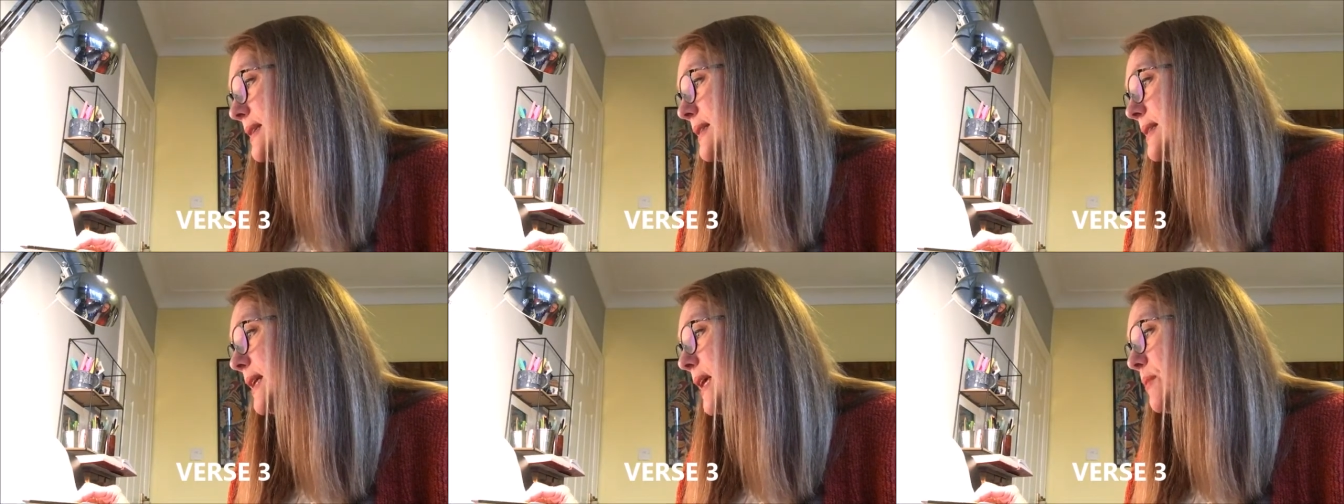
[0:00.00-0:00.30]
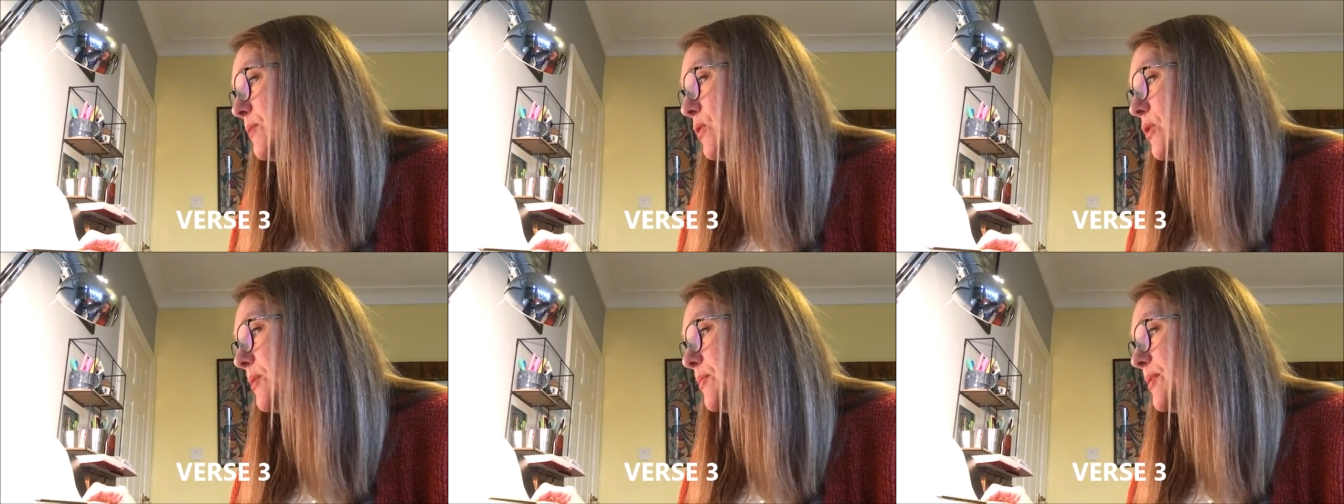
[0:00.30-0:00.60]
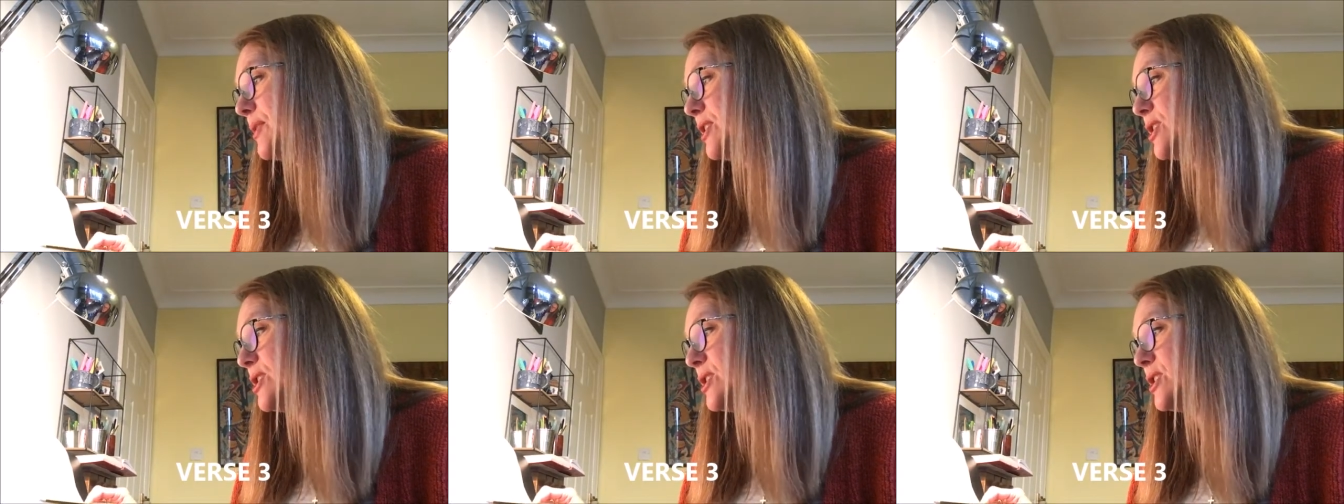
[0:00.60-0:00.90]
his name, all
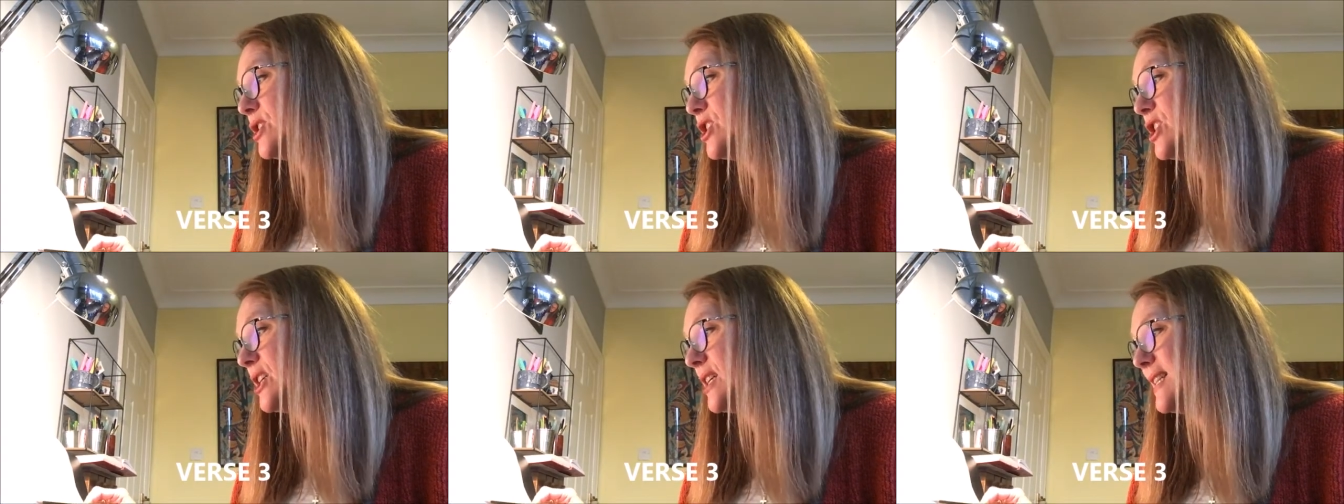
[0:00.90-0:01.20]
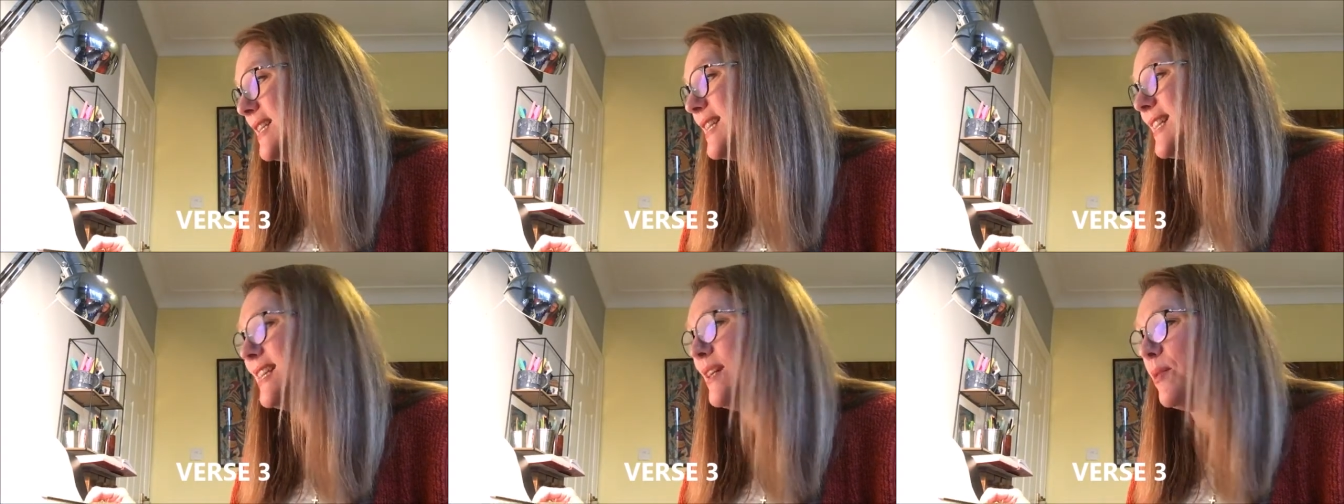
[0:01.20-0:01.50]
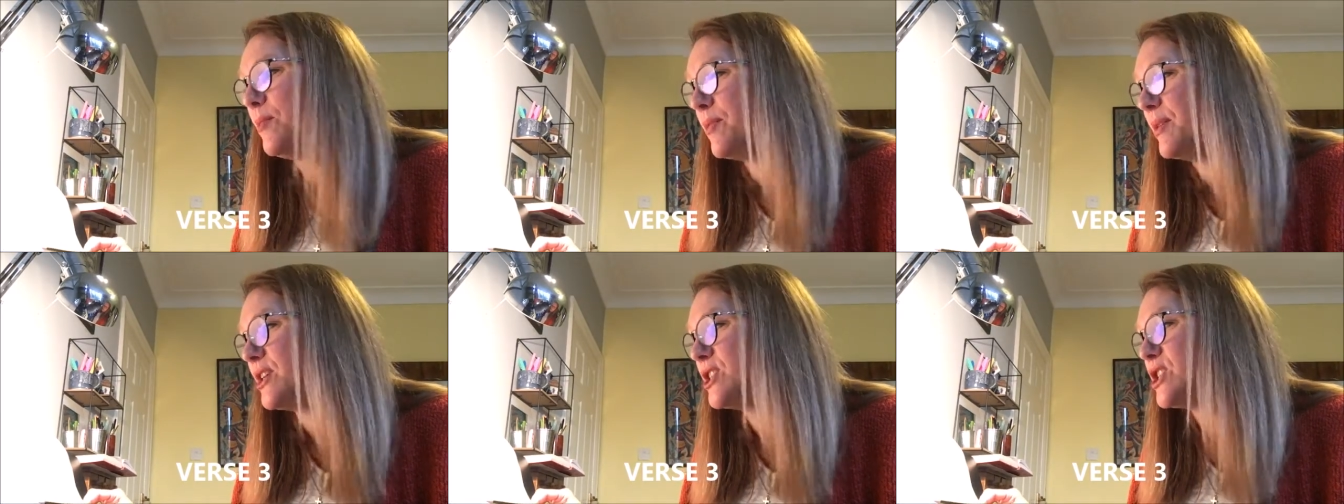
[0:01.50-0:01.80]
oppression shall
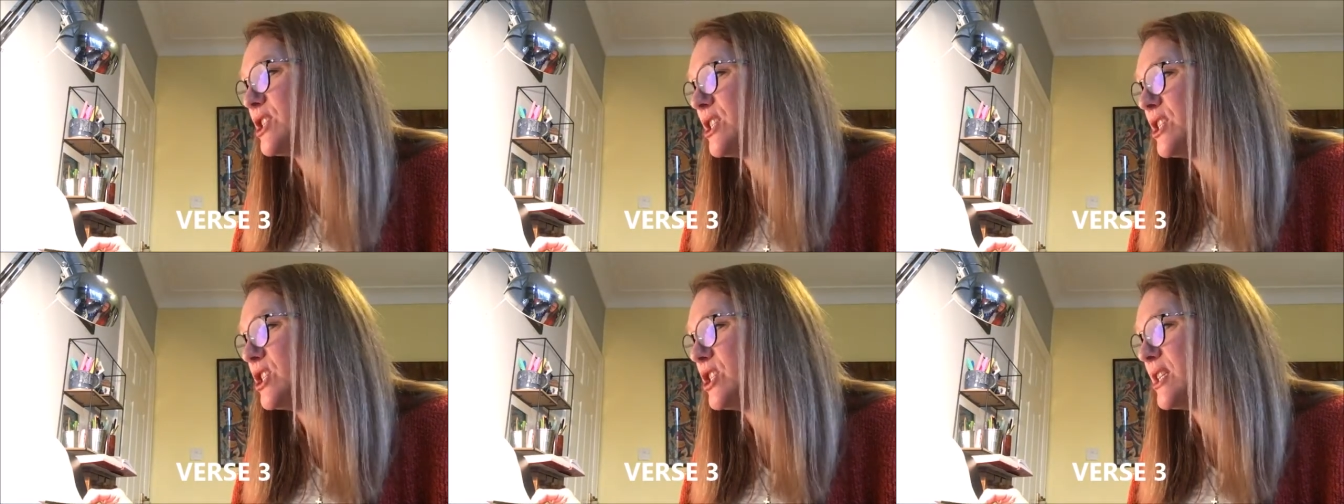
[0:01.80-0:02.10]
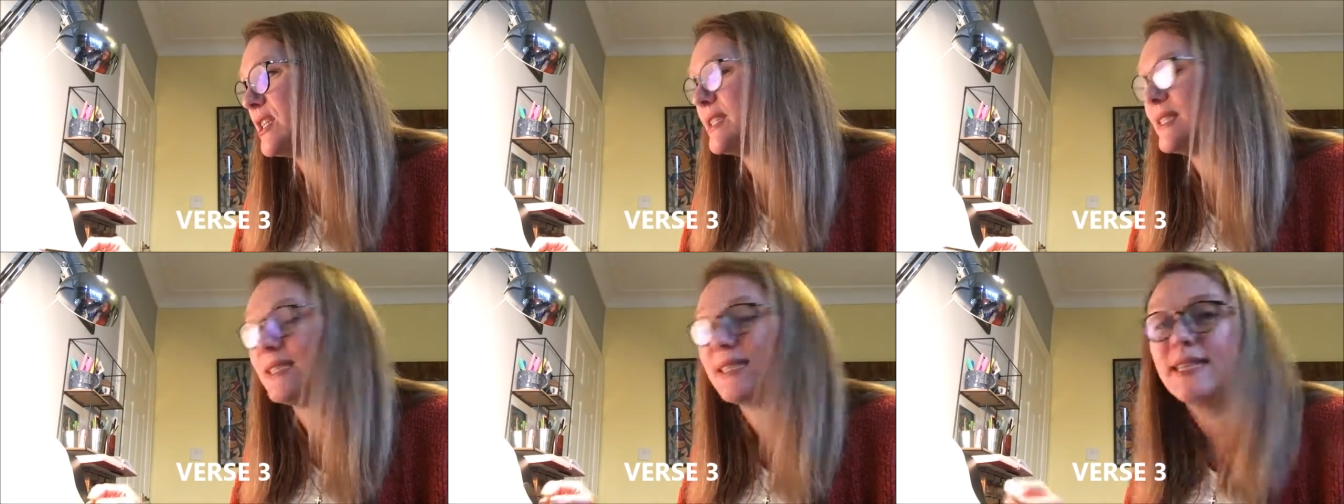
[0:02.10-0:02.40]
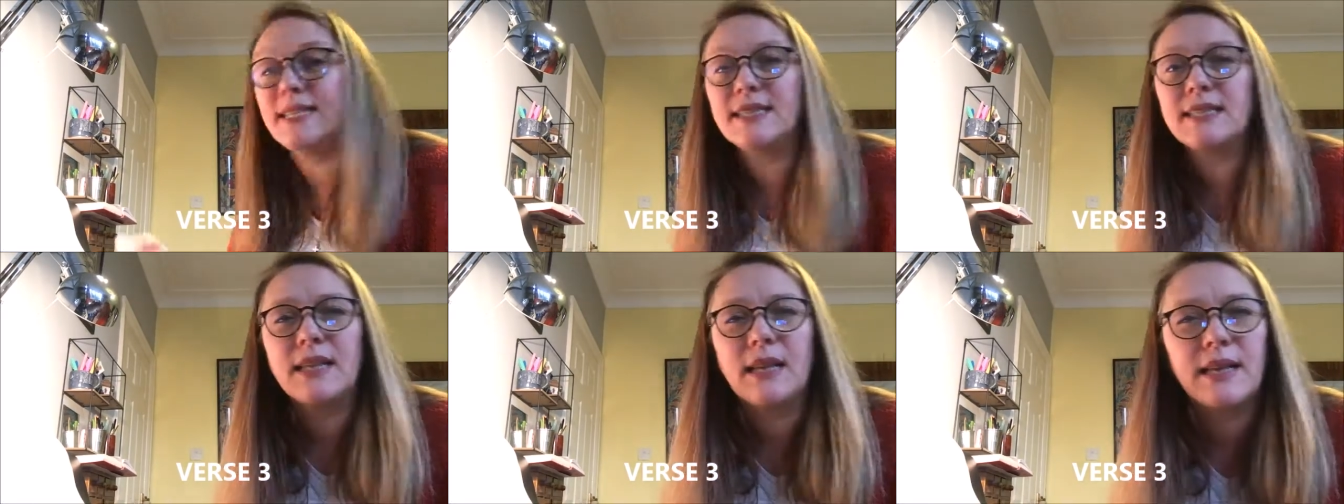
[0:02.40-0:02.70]
oppression shall cease.